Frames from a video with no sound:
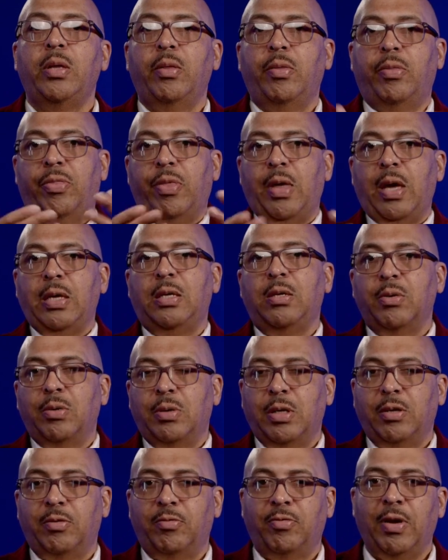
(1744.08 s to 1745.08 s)
thank you
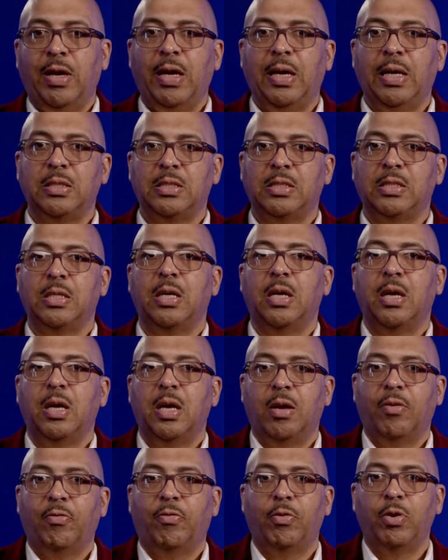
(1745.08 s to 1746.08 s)
in advance
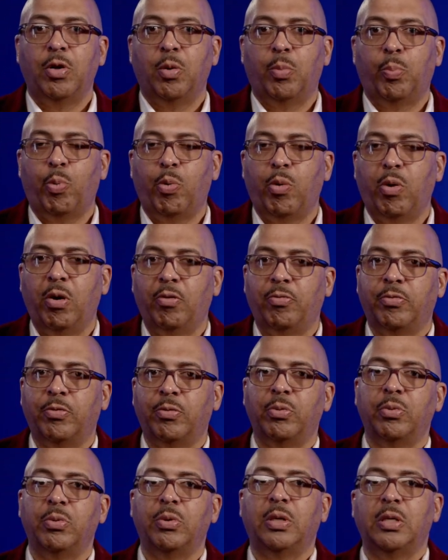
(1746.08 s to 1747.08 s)
for your
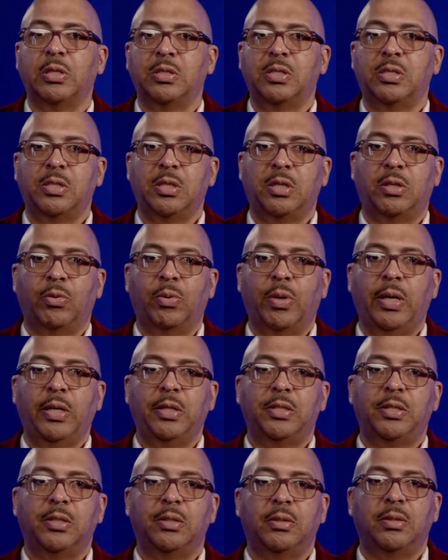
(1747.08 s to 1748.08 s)
prayerful
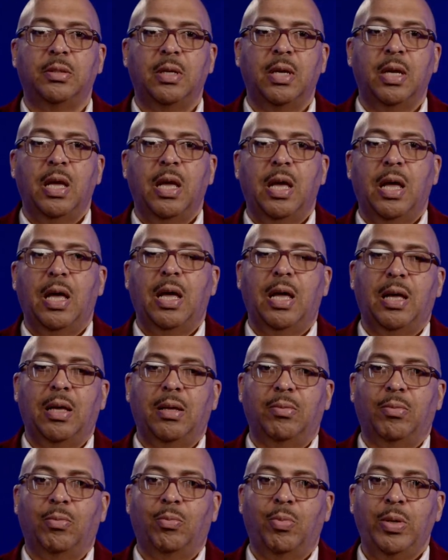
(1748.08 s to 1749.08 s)
consideration.
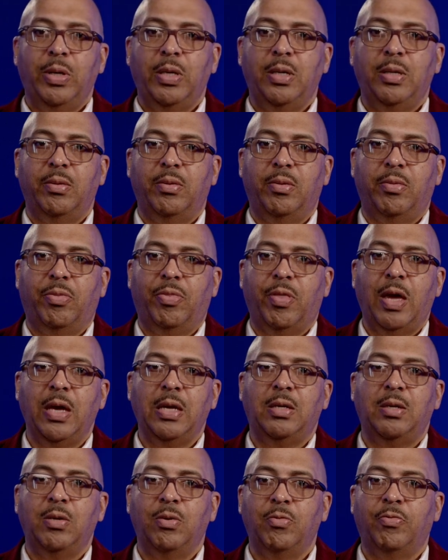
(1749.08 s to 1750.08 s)
We
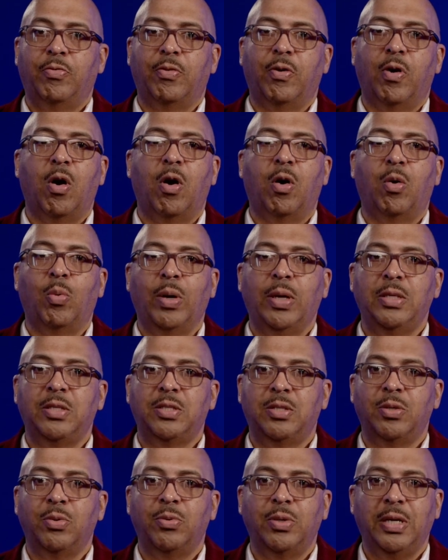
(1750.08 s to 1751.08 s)
thank you for always
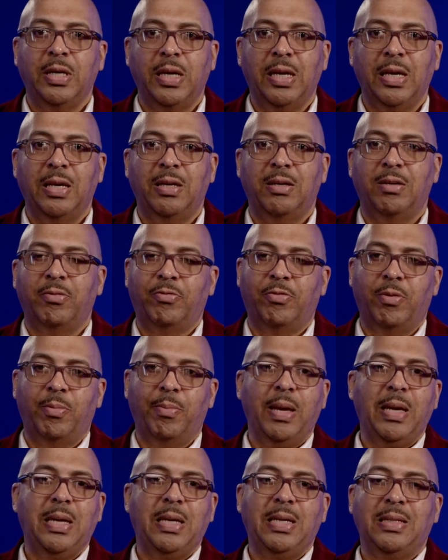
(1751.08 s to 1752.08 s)
tuning in and for
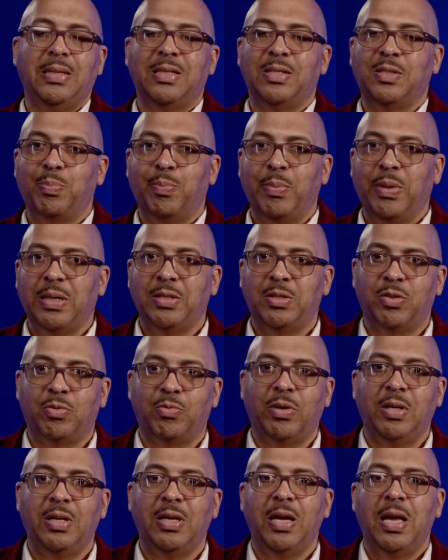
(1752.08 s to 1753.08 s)
making this
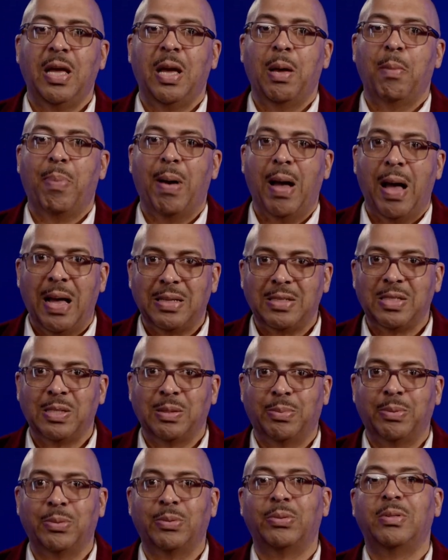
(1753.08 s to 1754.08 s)
ministry
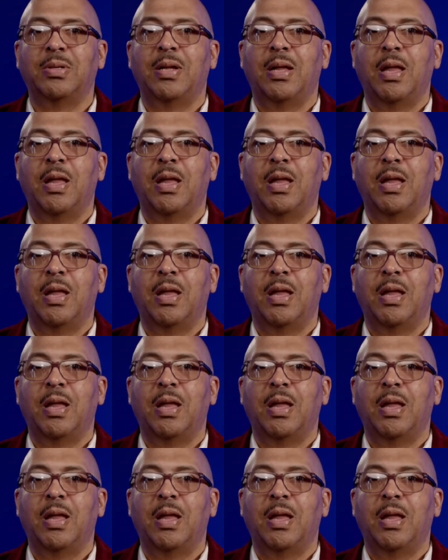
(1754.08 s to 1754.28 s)
possible,